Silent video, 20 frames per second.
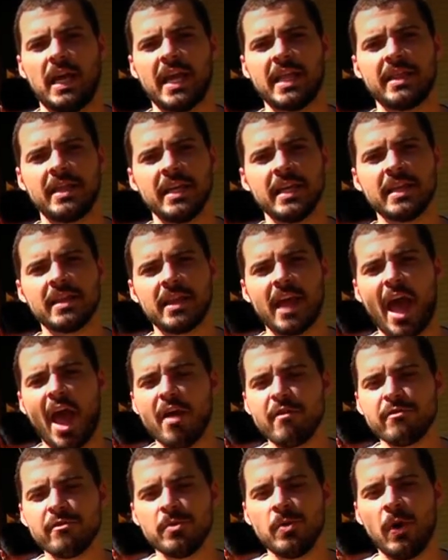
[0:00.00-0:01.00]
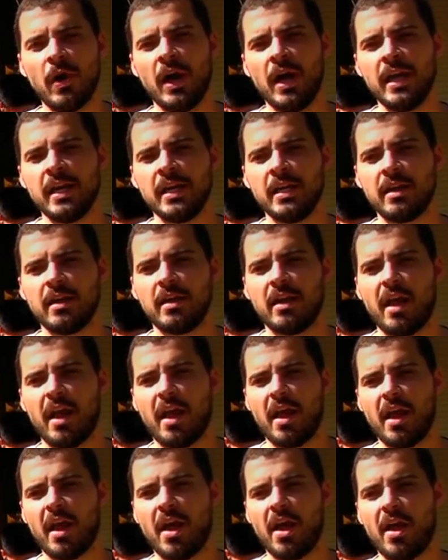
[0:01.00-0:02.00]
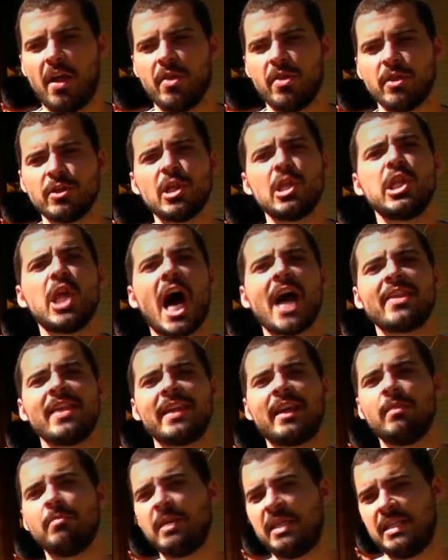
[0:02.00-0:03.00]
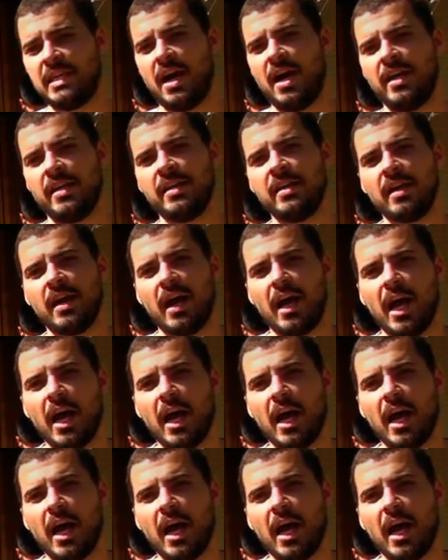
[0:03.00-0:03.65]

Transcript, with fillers: I think everyone there's a lot that can be done